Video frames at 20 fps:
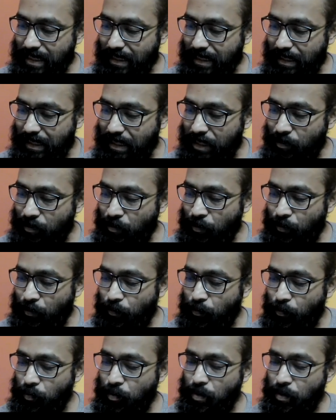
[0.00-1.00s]
due
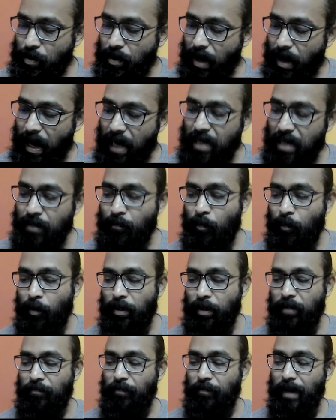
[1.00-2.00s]
to
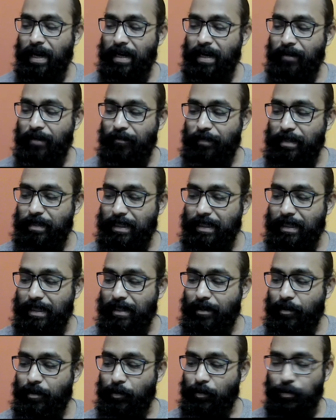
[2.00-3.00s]
unmodified
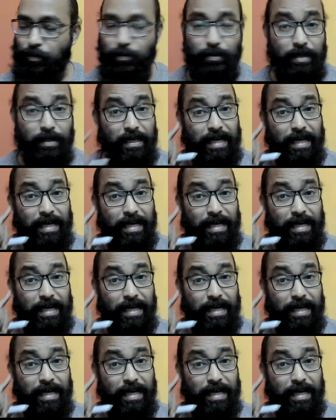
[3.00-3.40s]
physical truth.